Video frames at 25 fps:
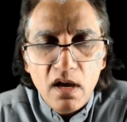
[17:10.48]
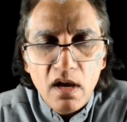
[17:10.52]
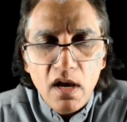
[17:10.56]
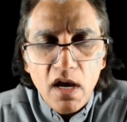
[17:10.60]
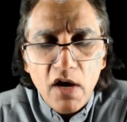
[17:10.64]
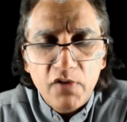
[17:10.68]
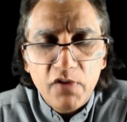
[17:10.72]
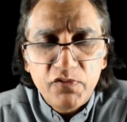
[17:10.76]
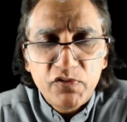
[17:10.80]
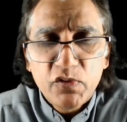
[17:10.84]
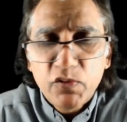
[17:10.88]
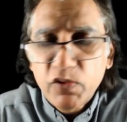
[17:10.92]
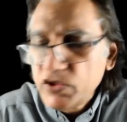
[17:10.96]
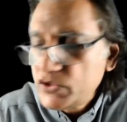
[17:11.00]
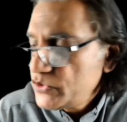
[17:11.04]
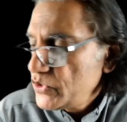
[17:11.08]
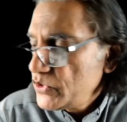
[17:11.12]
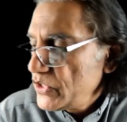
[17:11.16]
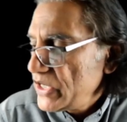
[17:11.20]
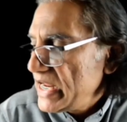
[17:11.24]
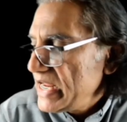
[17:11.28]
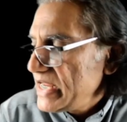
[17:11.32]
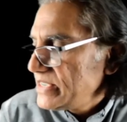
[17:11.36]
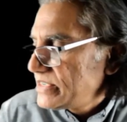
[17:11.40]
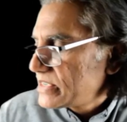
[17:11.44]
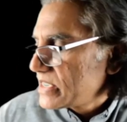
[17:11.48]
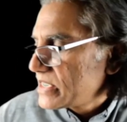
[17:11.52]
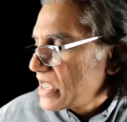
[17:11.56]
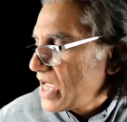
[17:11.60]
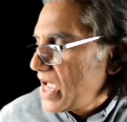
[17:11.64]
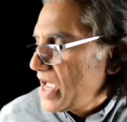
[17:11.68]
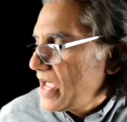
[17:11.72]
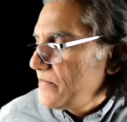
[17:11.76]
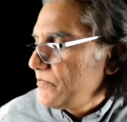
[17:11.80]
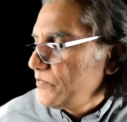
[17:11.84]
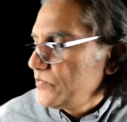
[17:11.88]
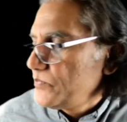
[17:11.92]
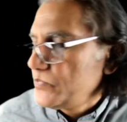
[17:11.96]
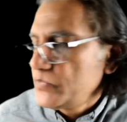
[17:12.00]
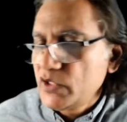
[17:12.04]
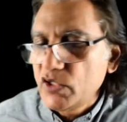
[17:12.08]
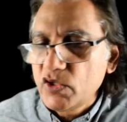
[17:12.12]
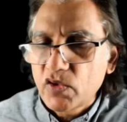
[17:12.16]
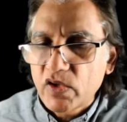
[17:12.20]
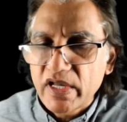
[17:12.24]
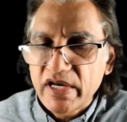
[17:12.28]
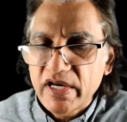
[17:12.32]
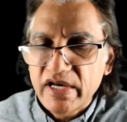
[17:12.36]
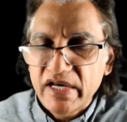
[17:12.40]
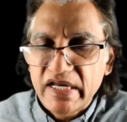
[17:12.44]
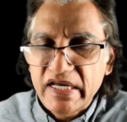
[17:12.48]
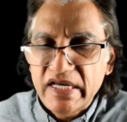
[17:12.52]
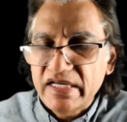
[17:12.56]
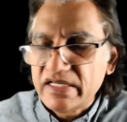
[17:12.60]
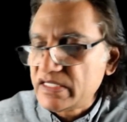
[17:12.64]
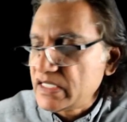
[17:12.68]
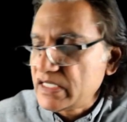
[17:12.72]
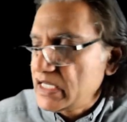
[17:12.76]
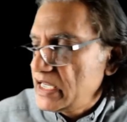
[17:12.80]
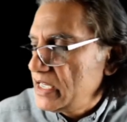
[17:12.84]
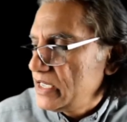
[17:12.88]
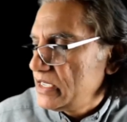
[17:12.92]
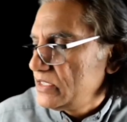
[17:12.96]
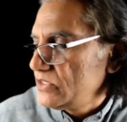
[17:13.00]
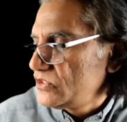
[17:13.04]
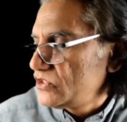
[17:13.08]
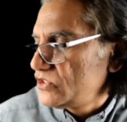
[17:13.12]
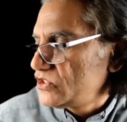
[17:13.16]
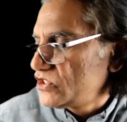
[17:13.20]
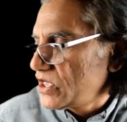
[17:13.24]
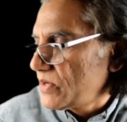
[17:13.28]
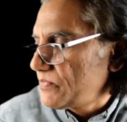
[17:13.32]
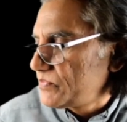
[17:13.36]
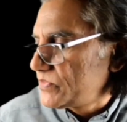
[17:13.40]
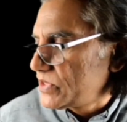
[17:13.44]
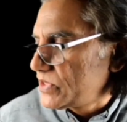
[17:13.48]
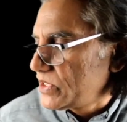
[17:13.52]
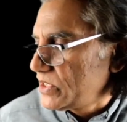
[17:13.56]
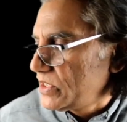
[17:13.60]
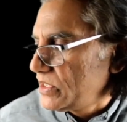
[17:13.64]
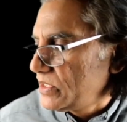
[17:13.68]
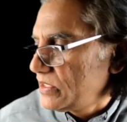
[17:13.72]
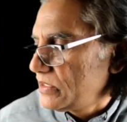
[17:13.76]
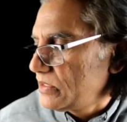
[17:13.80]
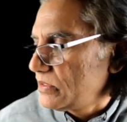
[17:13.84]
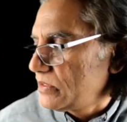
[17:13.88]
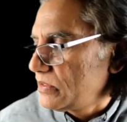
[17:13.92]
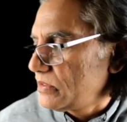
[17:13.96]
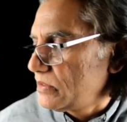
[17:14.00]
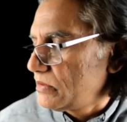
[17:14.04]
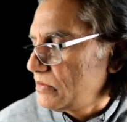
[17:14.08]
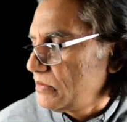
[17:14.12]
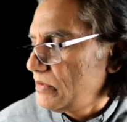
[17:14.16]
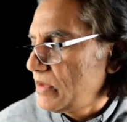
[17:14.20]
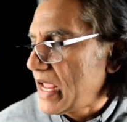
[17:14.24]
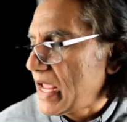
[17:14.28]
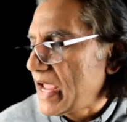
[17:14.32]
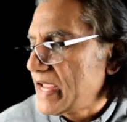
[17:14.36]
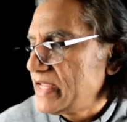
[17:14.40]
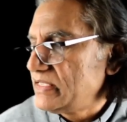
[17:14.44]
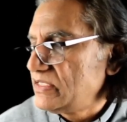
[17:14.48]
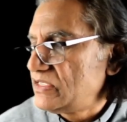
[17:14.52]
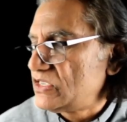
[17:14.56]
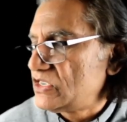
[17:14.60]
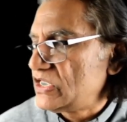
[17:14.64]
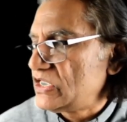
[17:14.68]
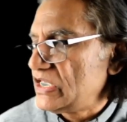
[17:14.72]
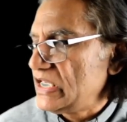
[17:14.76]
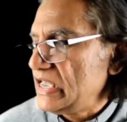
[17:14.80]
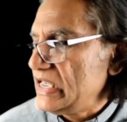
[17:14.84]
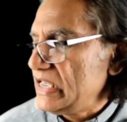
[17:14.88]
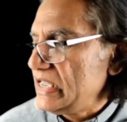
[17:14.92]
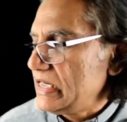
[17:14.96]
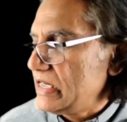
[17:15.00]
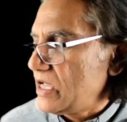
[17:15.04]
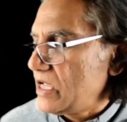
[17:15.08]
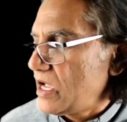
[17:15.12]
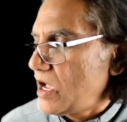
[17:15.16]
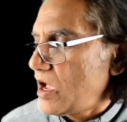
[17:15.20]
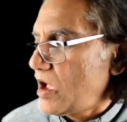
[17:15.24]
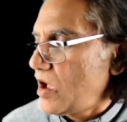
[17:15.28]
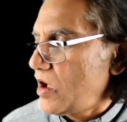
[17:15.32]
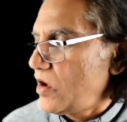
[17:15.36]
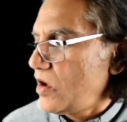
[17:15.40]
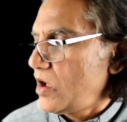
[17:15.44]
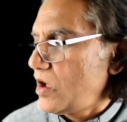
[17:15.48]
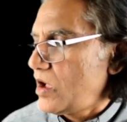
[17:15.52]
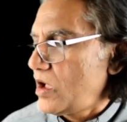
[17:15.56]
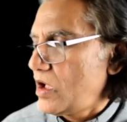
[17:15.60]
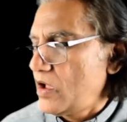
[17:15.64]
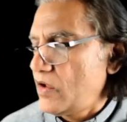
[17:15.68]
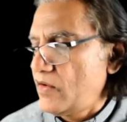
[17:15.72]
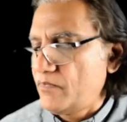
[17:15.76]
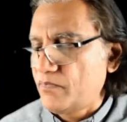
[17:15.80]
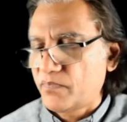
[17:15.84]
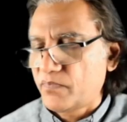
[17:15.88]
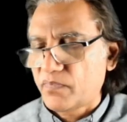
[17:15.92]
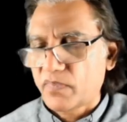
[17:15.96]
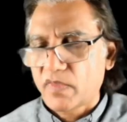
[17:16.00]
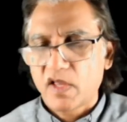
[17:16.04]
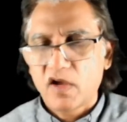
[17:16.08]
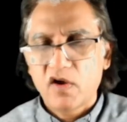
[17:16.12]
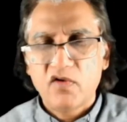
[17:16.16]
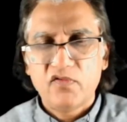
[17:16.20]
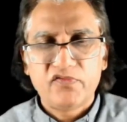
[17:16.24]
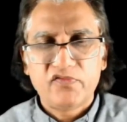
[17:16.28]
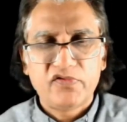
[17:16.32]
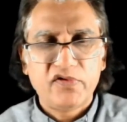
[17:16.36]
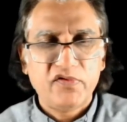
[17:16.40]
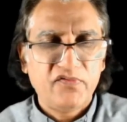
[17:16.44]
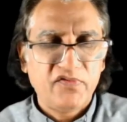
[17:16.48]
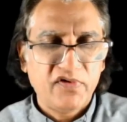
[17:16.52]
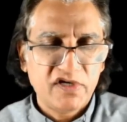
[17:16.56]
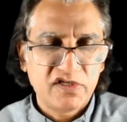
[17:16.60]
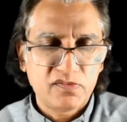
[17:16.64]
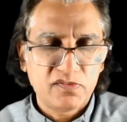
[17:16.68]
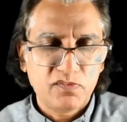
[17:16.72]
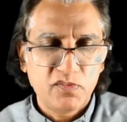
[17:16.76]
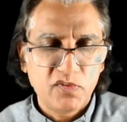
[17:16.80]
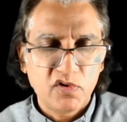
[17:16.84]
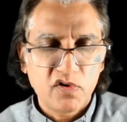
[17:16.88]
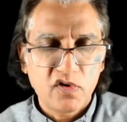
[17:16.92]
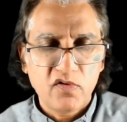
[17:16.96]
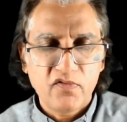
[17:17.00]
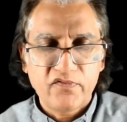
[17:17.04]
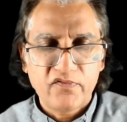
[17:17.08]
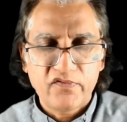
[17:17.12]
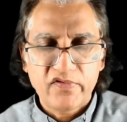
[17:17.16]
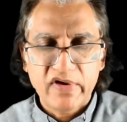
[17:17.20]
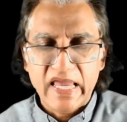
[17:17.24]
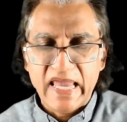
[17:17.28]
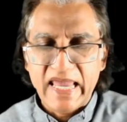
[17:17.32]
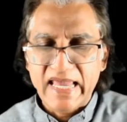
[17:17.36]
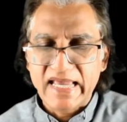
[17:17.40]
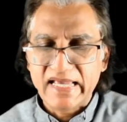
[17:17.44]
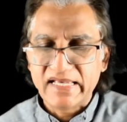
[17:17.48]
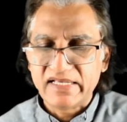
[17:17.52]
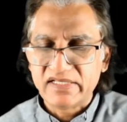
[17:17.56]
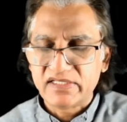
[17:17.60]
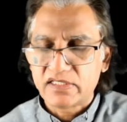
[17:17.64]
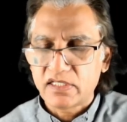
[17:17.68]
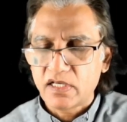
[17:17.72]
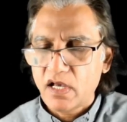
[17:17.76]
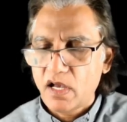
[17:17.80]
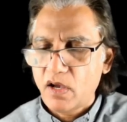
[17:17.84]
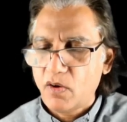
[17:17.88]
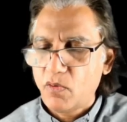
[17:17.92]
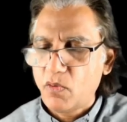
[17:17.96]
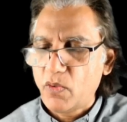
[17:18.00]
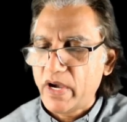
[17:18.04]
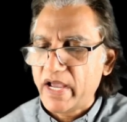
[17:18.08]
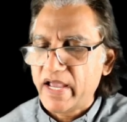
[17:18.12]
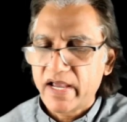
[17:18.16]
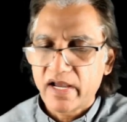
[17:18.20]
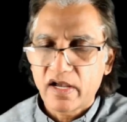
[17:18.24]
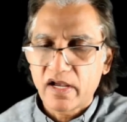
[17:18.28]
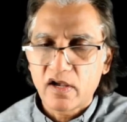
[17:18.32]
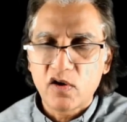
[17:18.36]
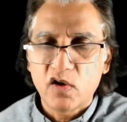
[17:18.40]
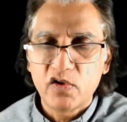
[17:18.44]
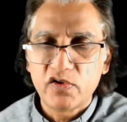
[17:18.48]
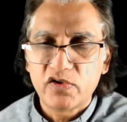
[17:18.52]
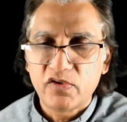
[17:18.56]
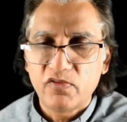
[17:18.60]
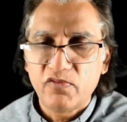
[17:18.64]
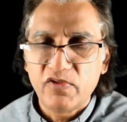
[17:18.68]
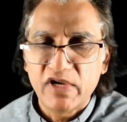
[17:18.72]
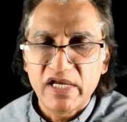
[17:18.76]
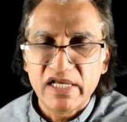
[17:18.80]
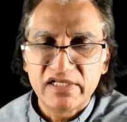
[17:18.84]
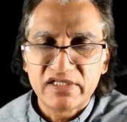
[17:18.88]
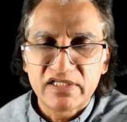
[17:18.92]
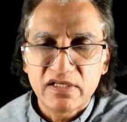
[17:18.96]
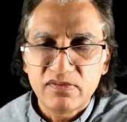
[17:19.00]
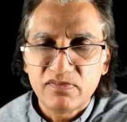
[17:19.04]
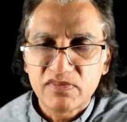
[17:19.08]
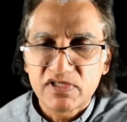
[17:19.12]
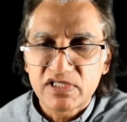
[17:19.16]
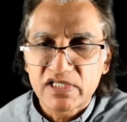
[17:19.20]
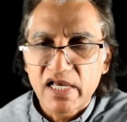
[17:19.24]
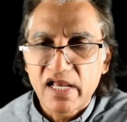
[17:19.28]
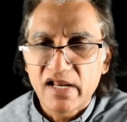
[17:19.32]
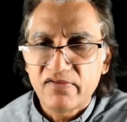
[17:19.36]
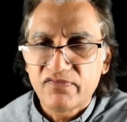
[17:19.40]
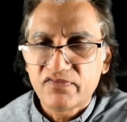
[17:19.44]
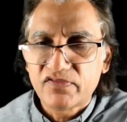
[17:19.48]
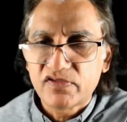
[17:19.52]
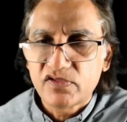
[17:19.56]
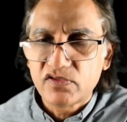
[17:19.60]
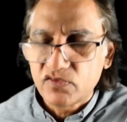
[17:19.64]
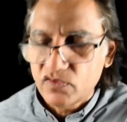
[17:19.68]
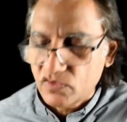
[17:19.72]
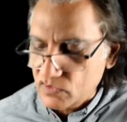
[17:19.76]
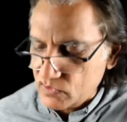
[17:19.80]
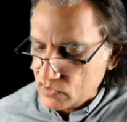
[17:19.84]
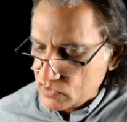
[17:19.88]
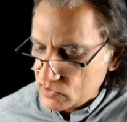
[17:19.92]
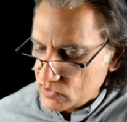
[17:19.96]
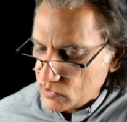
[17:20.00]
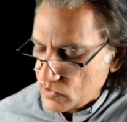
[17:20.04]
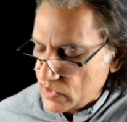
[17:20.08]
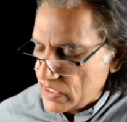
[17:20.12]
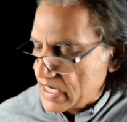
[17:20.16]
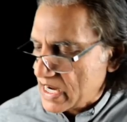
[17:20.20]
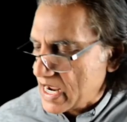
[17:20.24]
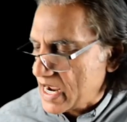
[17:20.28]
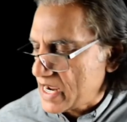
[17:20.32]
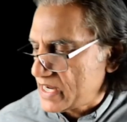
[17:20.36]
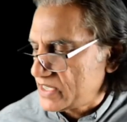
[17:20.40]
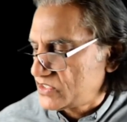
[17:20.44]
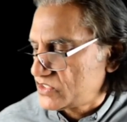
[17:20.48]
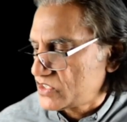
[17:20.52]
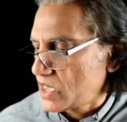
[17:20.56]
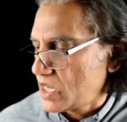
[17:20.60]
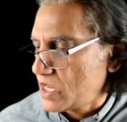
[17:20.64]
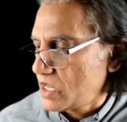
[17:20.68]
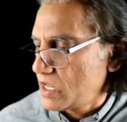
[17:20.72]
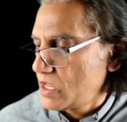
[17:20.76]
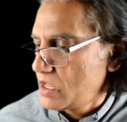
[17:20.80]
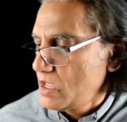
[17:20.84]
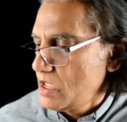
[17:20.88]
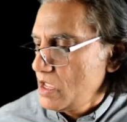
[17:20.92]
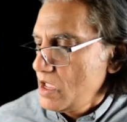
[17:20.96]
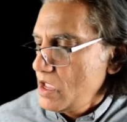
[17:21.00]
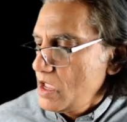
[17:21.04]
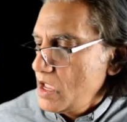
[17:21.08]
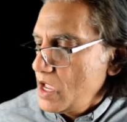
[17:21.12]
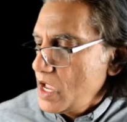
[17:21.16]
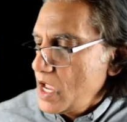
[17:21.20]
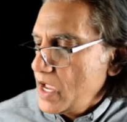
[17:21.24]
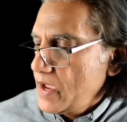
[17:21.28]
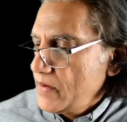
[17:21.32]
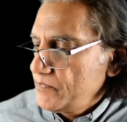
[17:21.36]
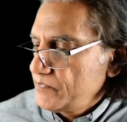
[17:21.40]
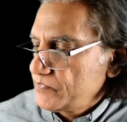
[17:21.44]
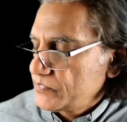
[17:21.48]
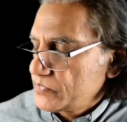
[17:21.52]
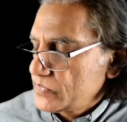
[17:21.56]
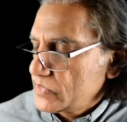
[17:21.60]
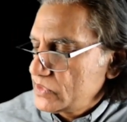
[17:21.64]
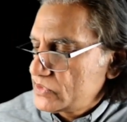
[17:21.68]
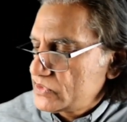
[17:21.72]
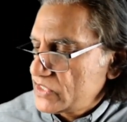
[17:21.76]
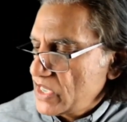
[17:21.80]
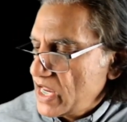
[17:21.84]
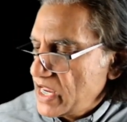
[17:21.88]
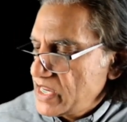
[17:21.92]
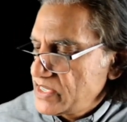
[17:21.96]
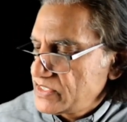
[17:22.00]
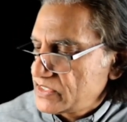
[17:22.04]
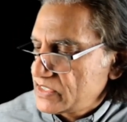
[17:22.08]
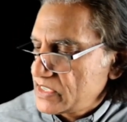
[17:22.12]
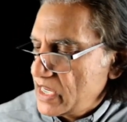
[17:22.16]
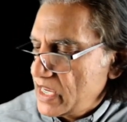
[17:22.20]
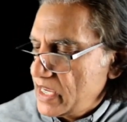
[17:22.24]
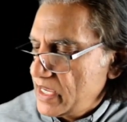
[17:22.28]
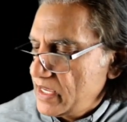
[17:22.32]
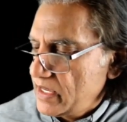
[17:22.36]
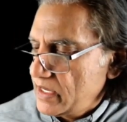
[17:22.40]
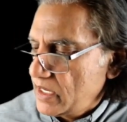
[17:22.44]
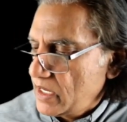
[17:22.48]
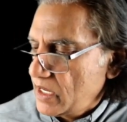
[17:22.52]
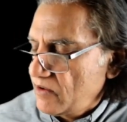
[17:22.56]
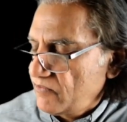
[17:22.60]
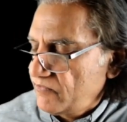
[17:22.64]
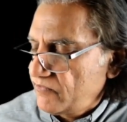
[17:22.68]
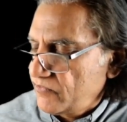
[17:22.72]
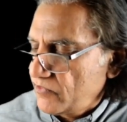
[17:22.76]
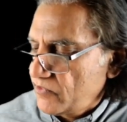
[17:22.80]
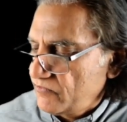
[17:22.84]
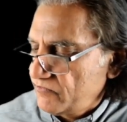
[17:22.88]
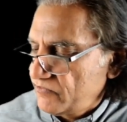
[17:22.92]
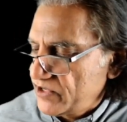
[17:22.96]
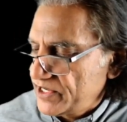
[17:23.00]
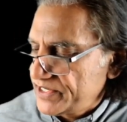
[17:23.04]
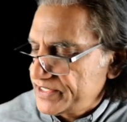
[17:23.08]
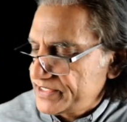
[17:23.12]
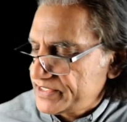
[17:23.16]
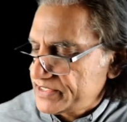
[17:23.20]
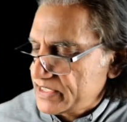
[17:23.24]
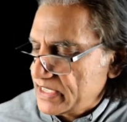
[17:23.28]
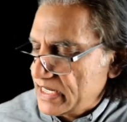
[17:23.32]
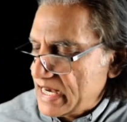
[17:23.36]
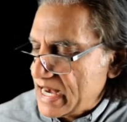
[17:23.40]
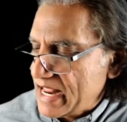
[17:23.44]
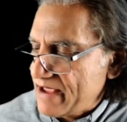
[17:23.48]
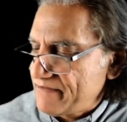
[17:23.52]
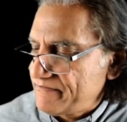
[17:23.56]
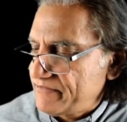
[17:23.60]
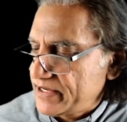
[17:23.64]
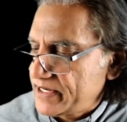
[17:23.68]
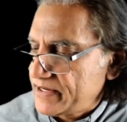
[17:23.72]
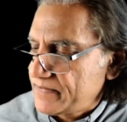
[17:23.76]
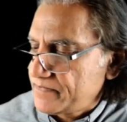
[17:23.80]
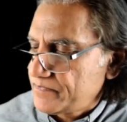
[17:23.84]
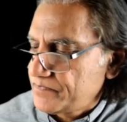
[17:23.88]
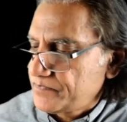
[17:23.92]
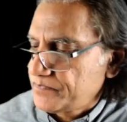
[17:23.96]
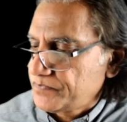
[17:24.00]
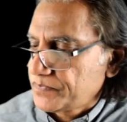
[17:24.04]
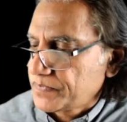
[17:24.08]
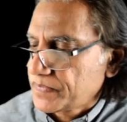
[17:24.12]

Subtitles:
If you want to read, you can read in chapter 19 of the first book of Kings, where God reveals himself to Elijah. It says here from verse 11,